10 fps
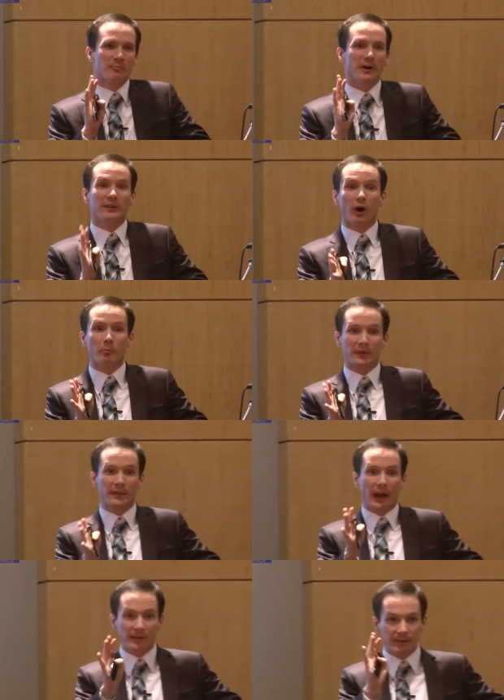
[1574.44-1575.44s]

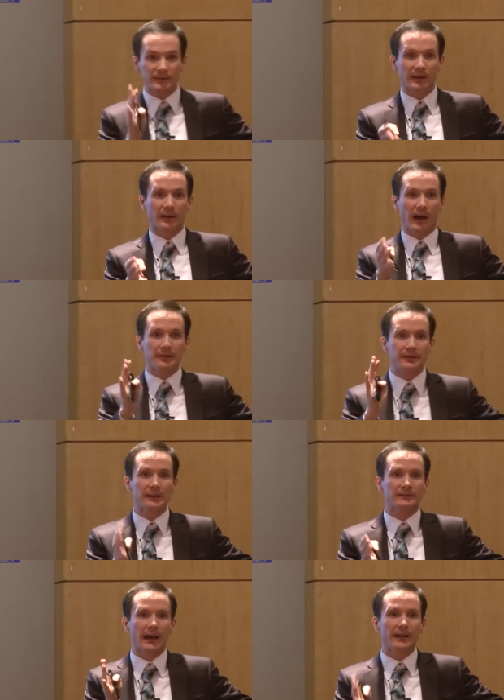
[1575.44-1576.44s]
But I think
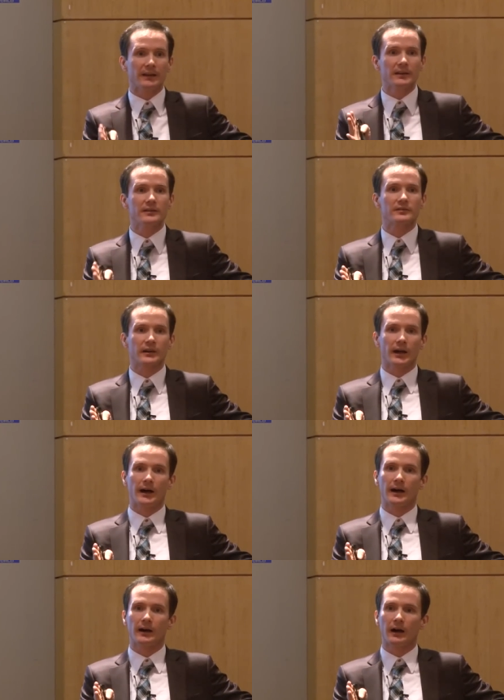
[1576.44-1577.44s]
that is
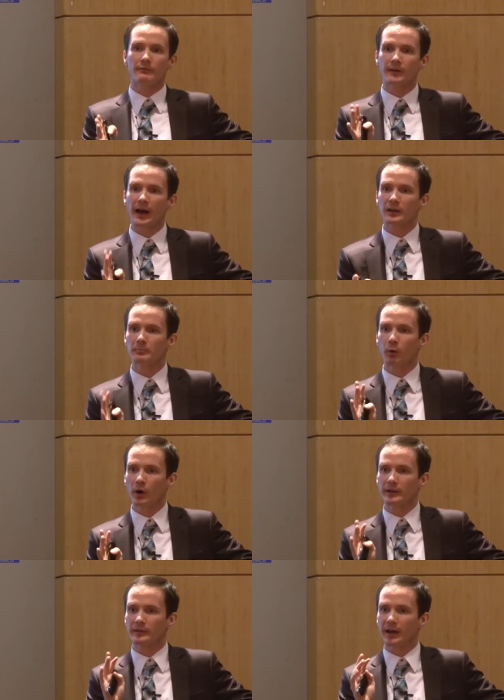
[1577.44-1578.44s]
a valid
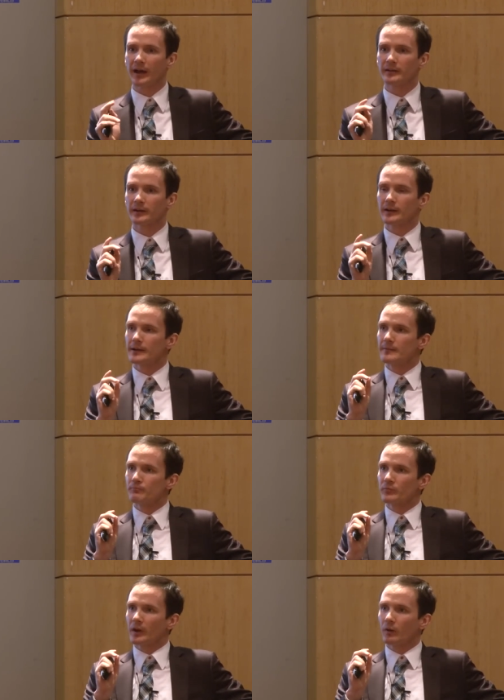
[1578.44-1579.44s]
point, that
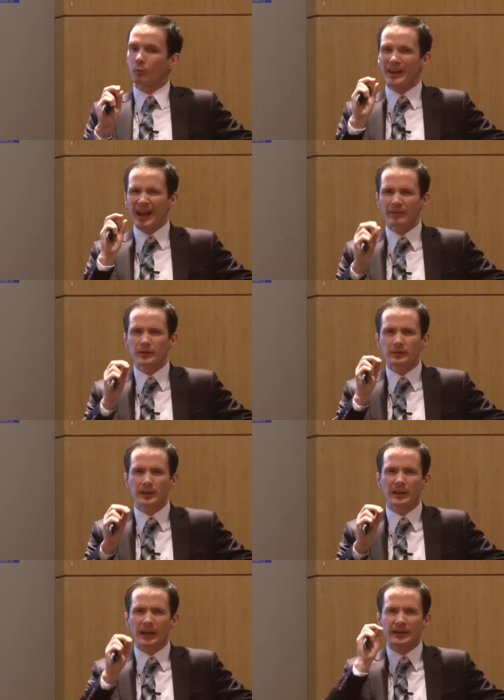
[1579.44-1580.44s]
we have to
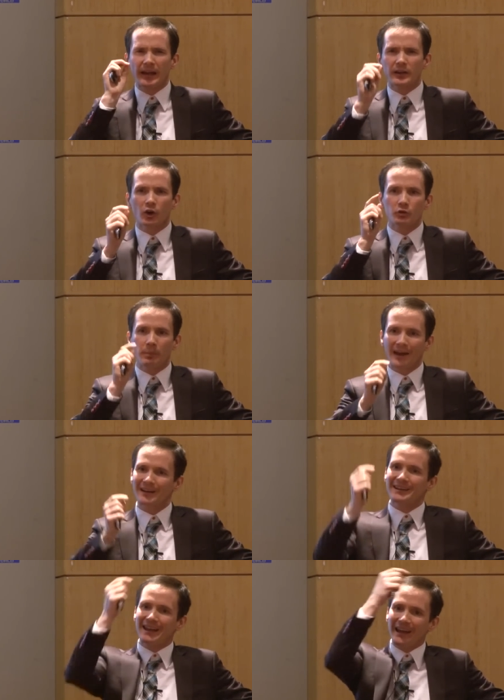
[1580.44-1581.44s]
think, and it goes back
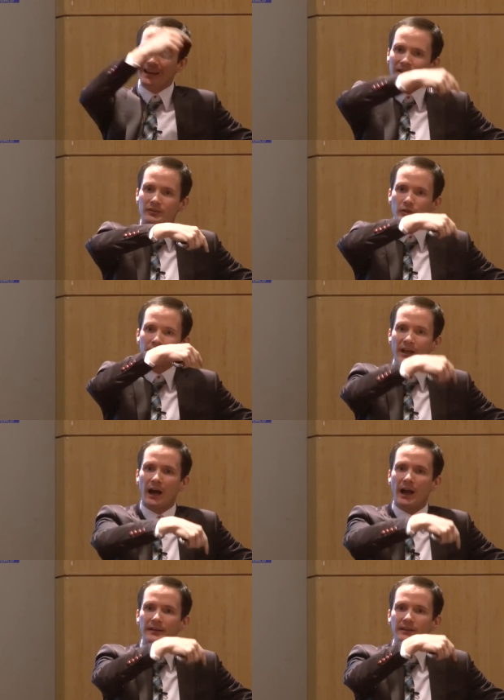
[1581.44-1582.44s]
again to the
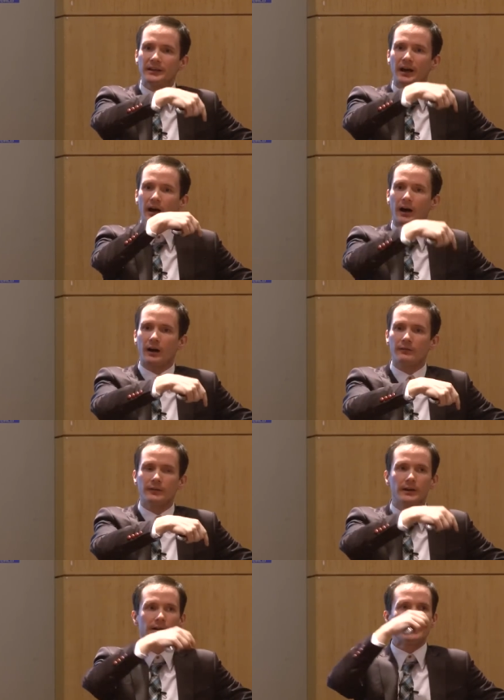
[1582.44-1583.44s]
idea
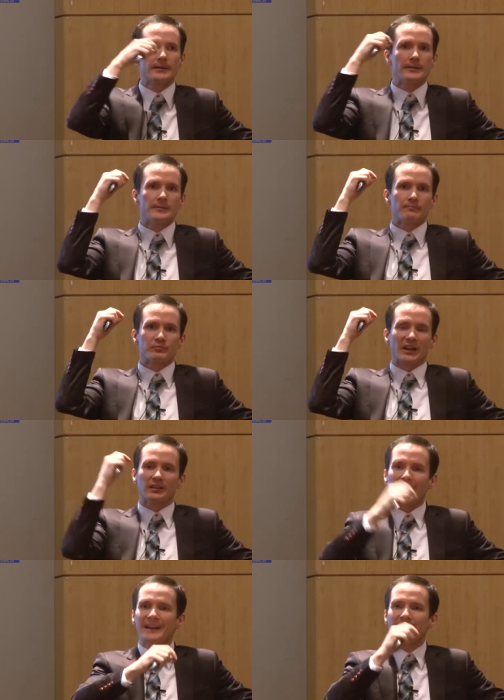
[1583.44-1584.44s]
of
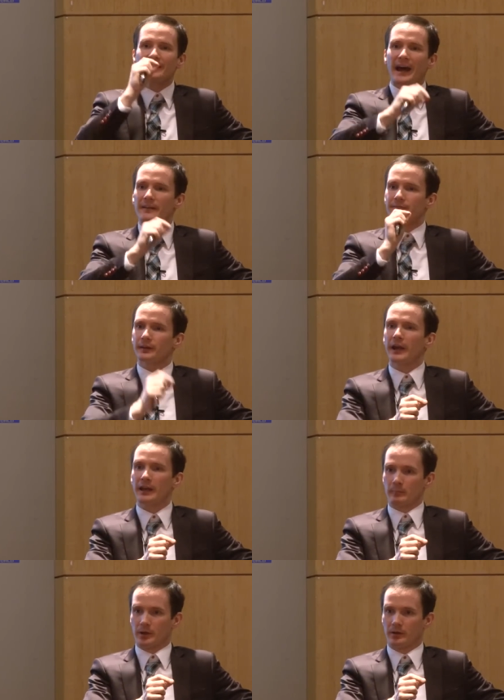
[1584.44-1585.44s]
lighting that
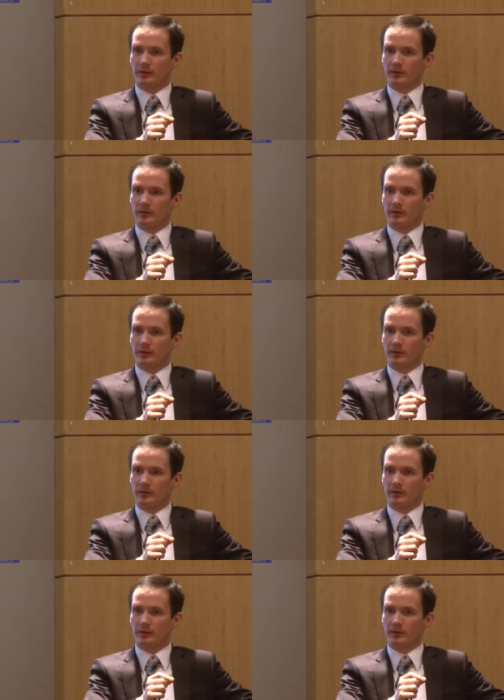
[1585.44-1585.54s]
flame.